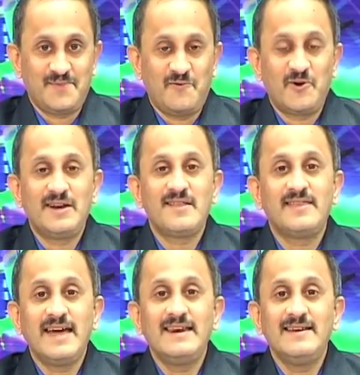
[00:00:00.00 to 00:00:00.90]
For it is
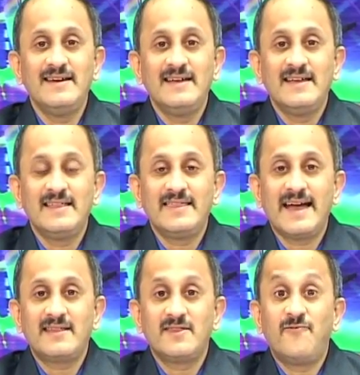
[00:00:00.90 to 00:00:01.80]
then
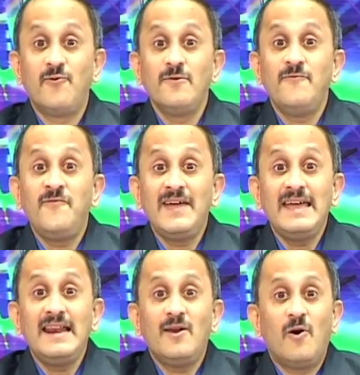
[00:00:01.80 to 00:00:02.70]
that the full
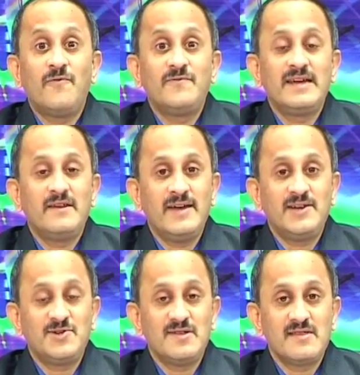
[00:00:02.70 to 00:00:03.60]
feel of
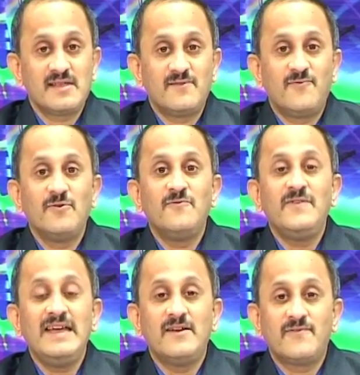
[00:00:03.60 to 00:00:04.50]
derivations and the full
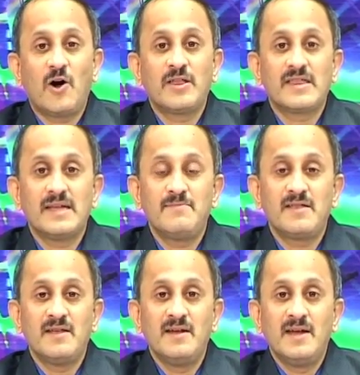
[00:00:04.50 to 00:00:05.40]
feel of
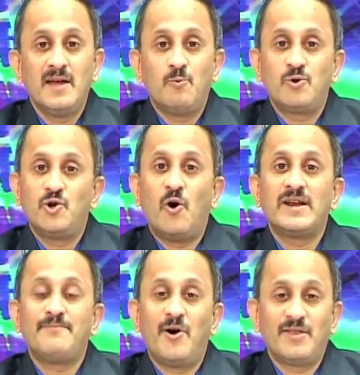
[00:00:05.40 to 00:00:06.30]
concepts would
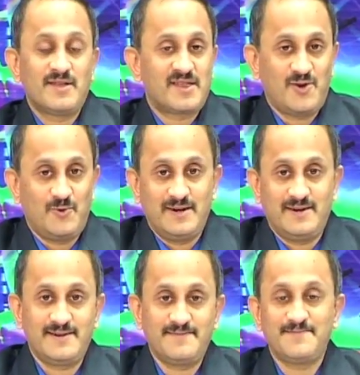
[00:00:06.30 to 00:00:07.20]
dawn upon the student.
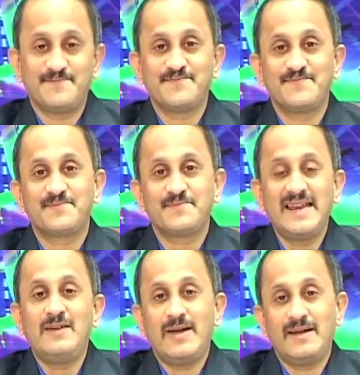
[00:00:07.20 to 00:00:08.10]

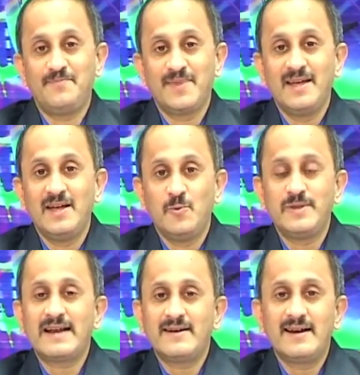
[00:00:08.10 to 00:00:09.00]
Anyway,
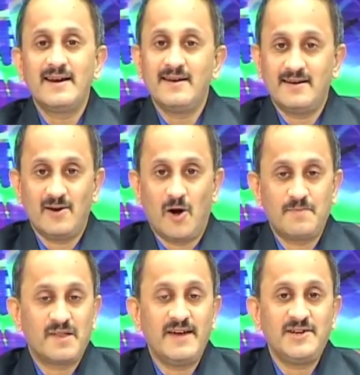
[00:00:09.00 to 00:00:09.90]
with that little
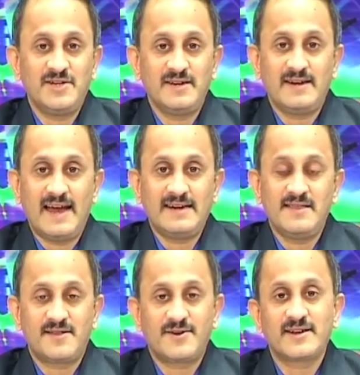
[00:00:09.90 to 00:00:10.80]
observation and
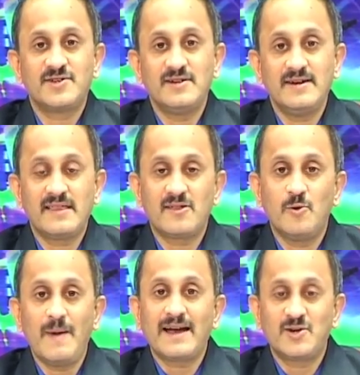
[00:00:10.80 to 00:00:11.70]
instruction, let us
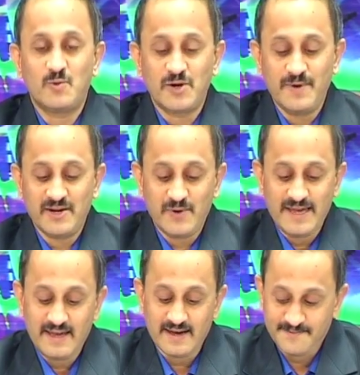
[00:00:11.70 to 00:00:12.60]
go back to what we are
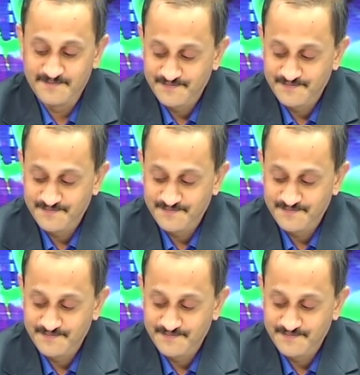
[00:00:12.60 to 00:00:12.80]
doing here.